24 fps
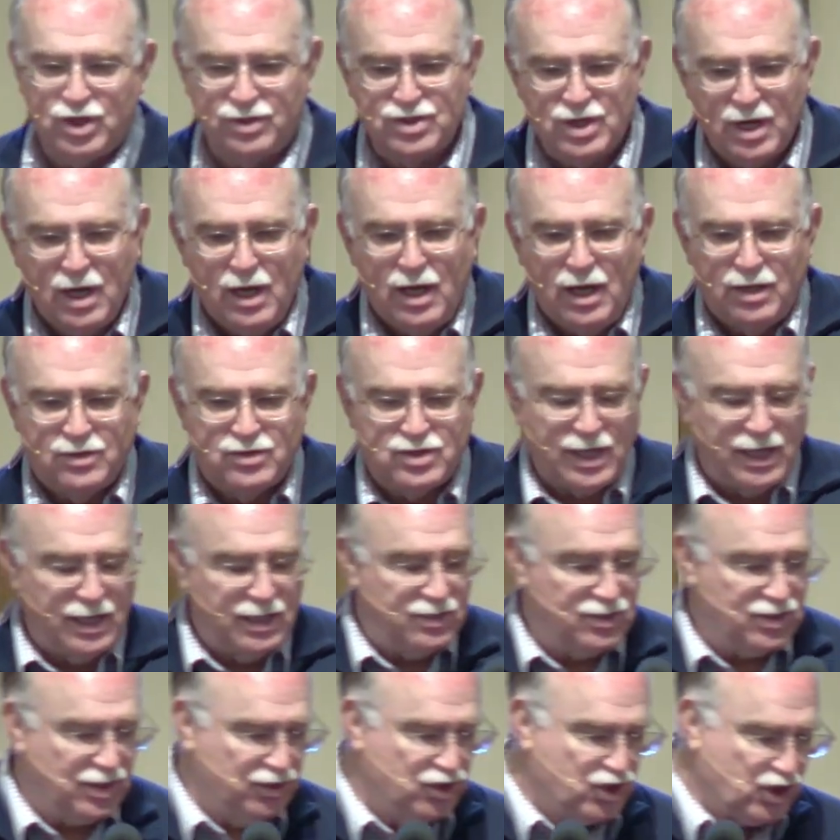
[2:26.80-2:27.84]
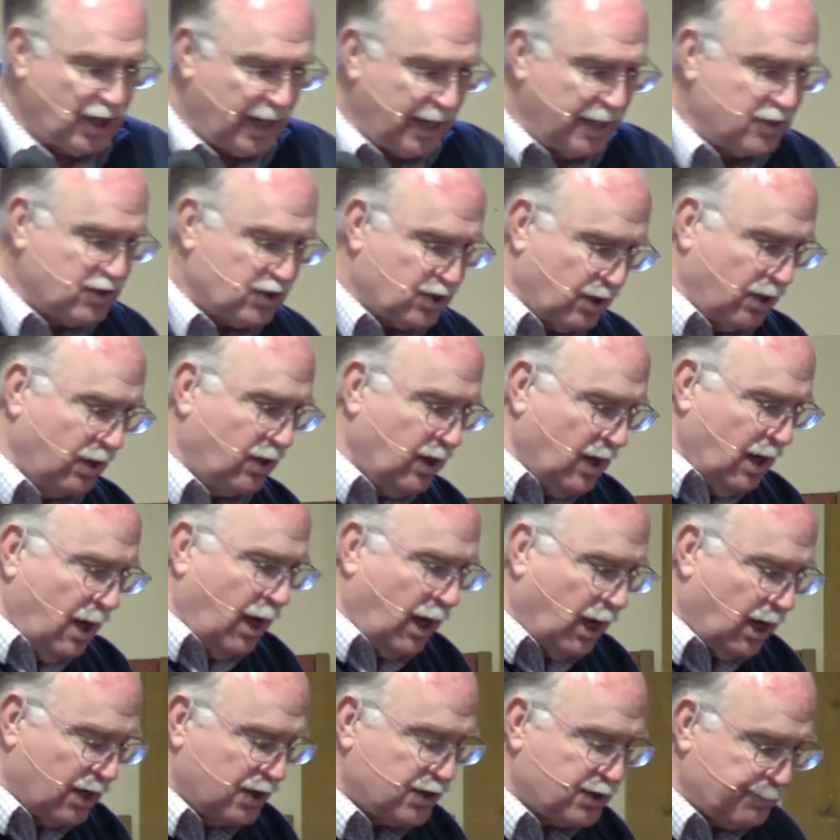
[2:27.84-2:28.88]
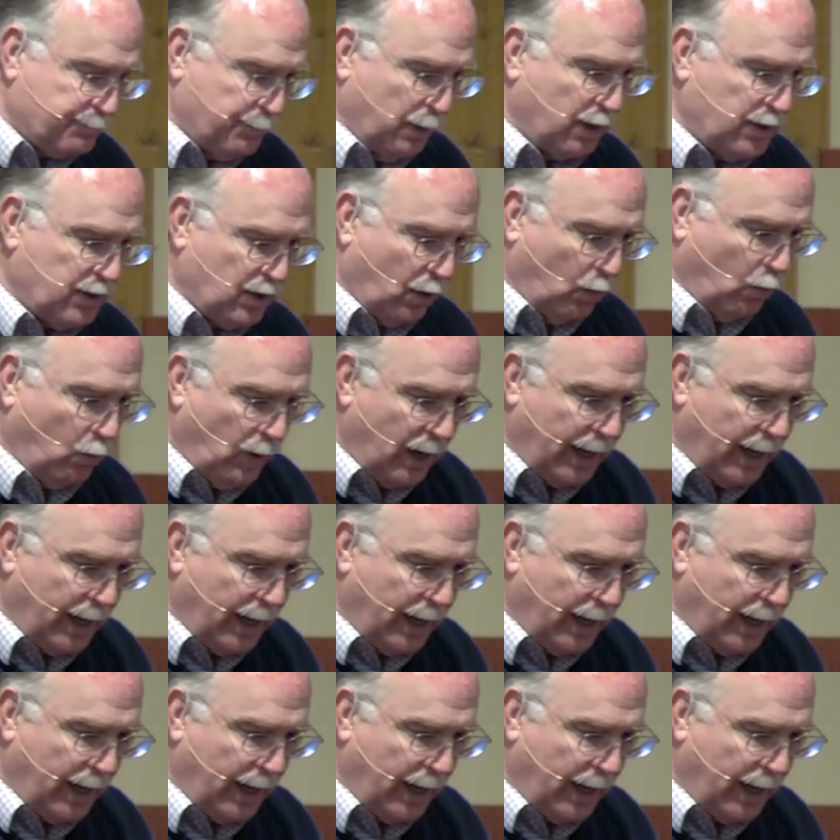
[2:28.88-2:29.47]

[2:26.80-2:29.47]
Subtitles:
just takes and shakes her husband